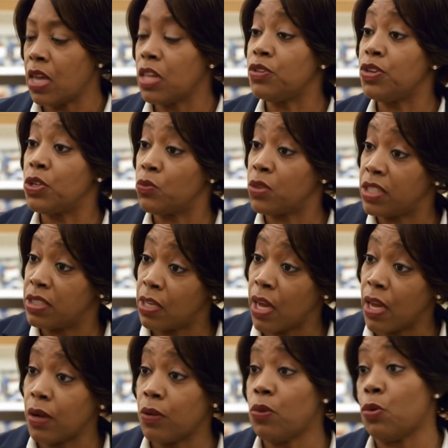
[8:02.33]
but as
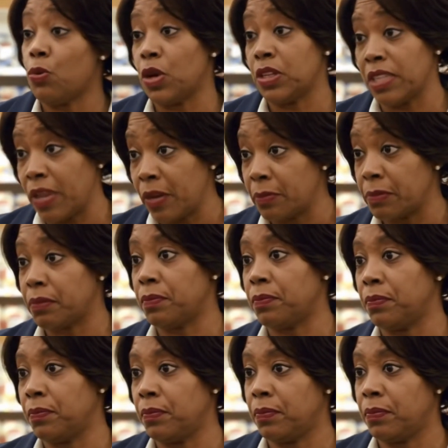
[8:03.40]
education. We serve
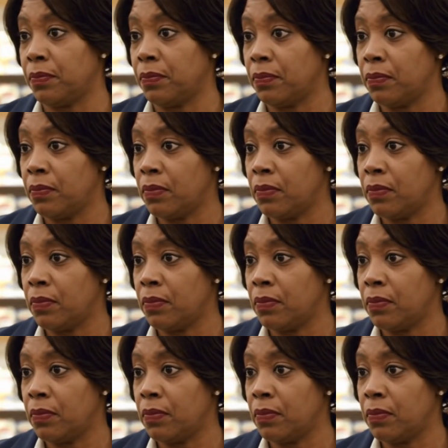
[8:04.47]
a community